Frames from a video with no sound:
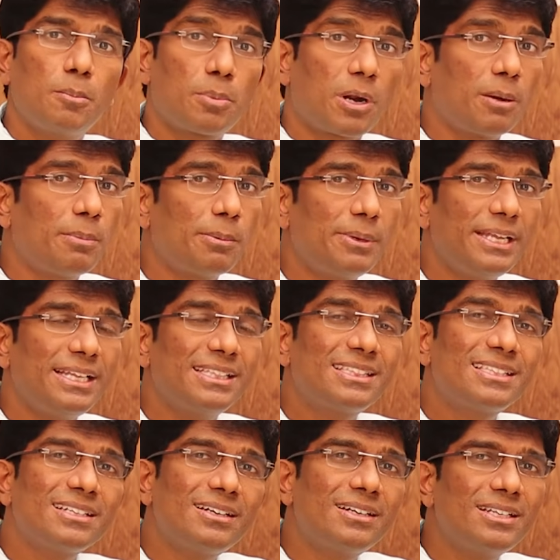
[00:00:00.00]
probably
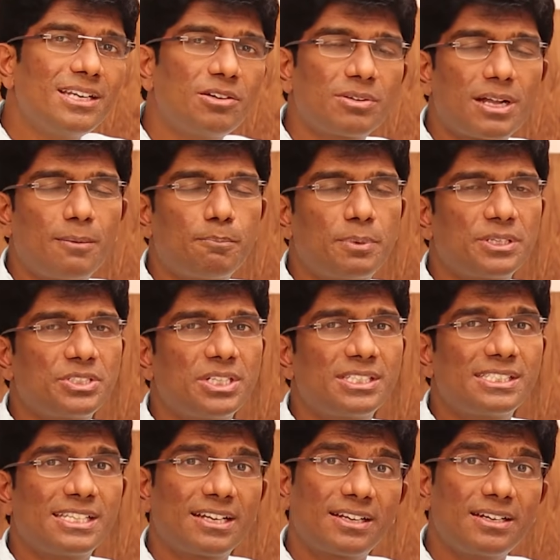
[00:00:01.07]
third nerve compression
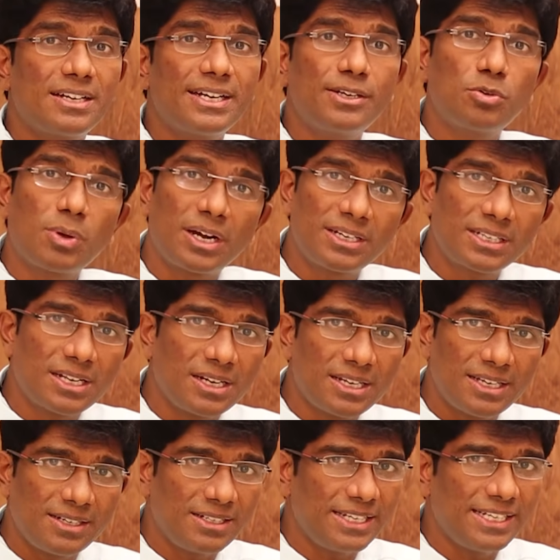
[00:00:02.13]
secondary to uncal
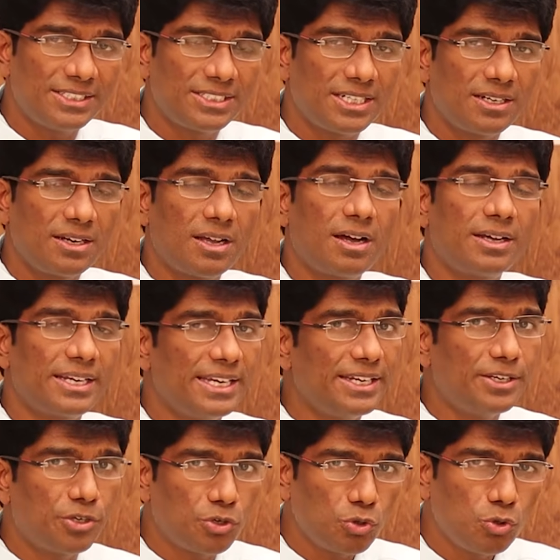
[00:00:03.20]
herniation or
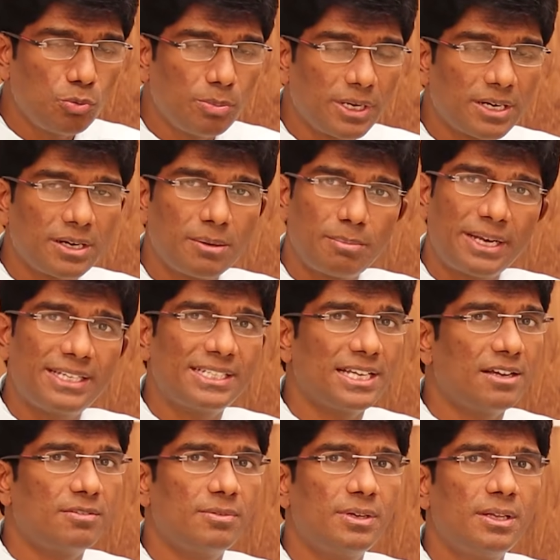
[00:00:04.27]
any tumor might
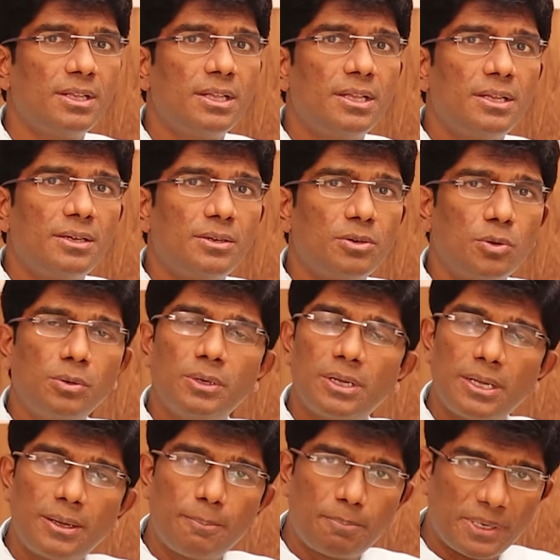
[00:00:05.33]
have
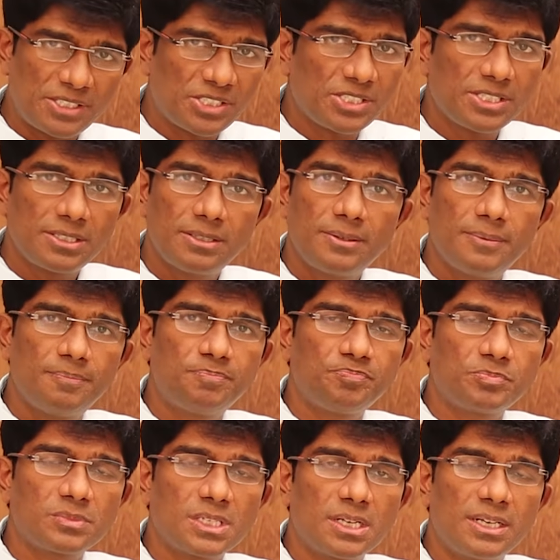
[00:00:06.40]
pressed
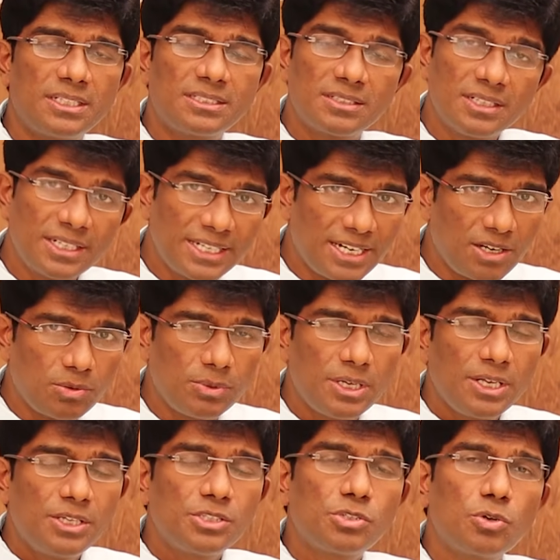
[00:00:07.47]
third nerve.
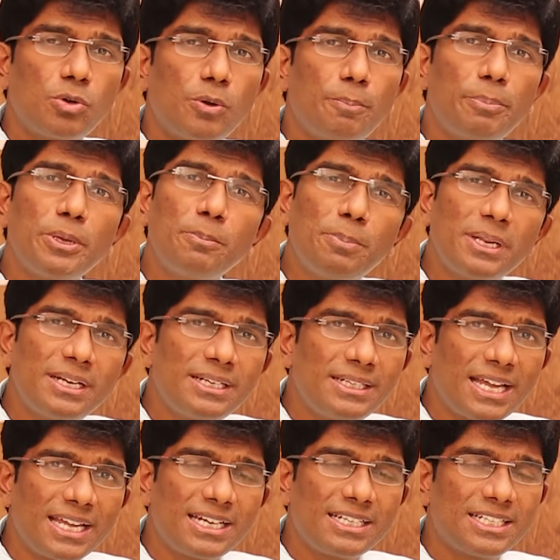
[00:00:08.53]
So pupillary
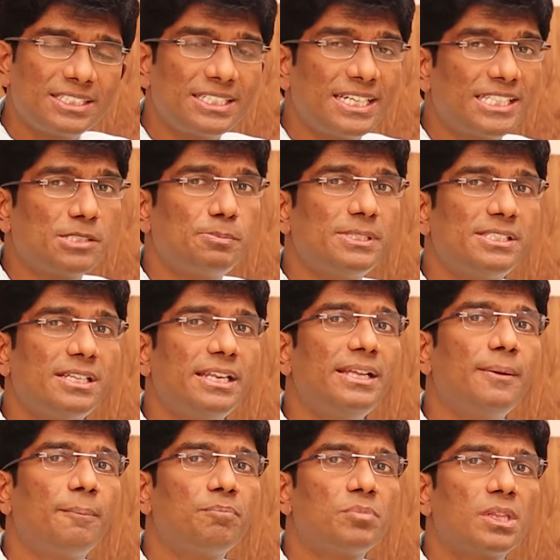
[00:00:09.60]
dilatation,
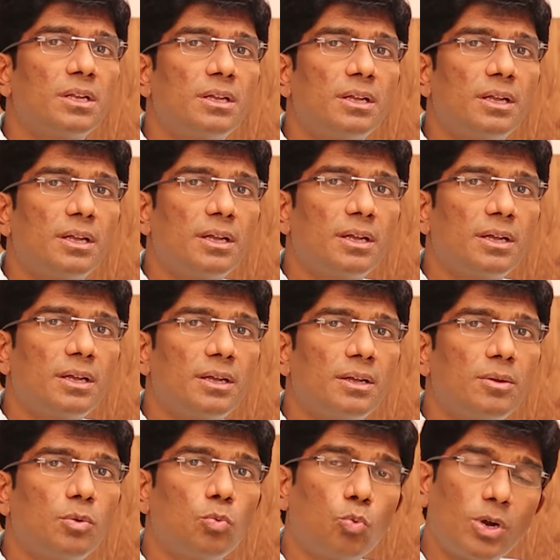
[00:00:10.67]
especially
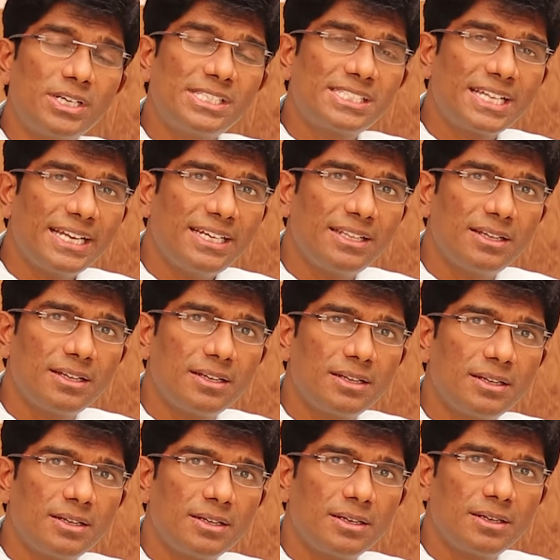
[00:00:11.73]
one side
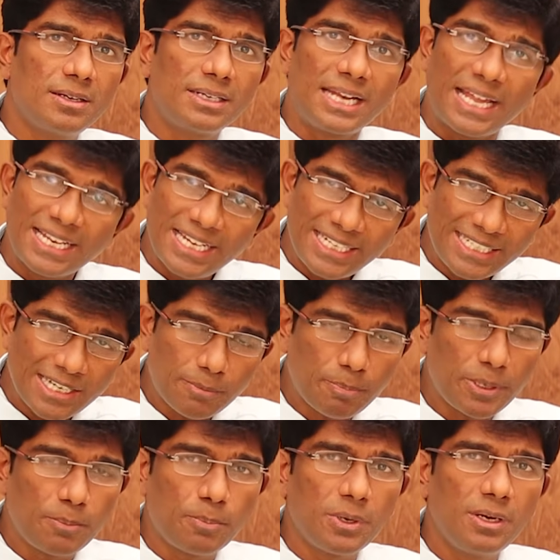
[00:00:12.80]
dilated
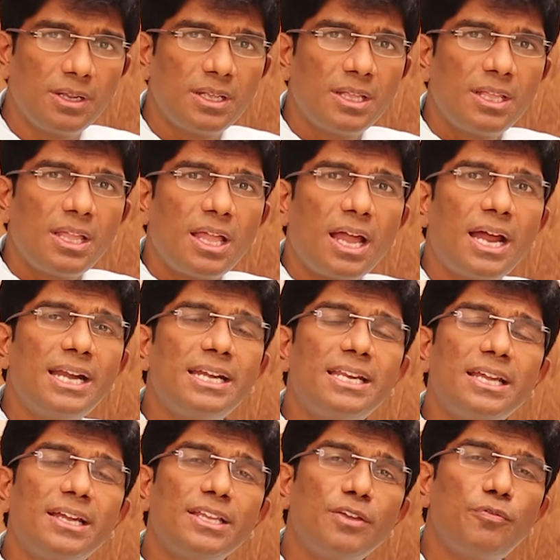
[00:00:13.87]
people, and
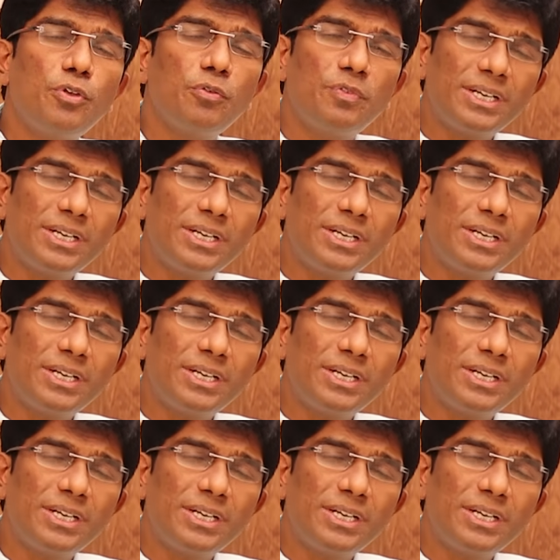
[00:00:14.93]
if you